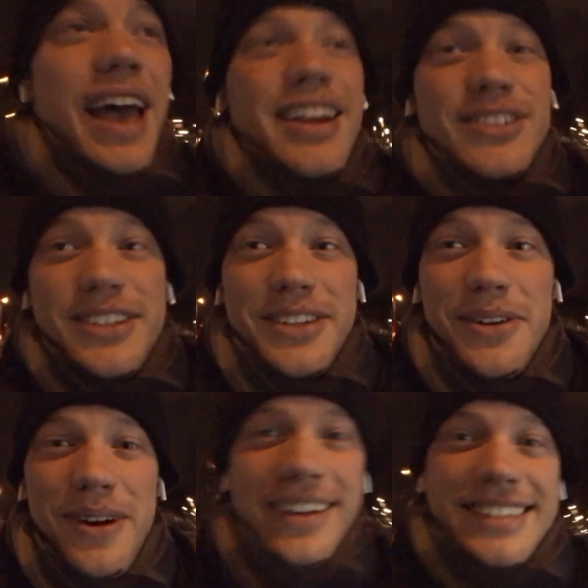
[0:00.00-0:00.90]
I actually, you
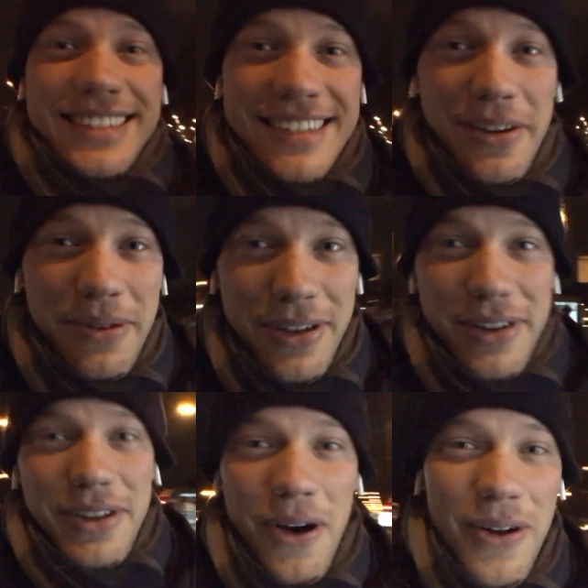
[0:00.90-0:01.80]
know, wanted to sit with
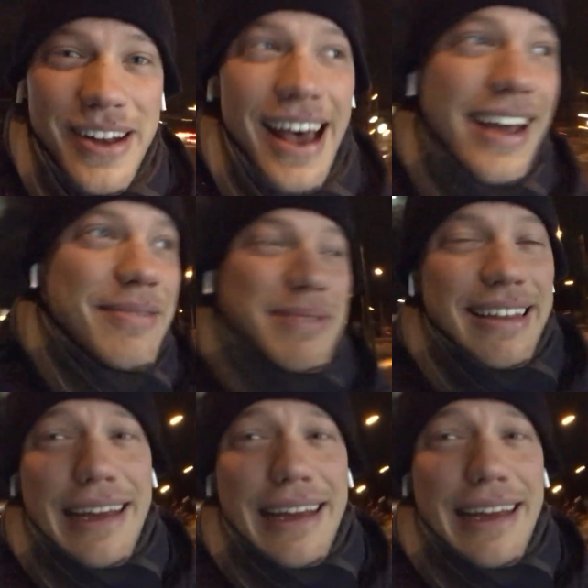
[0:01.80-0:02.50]
her the whole night and be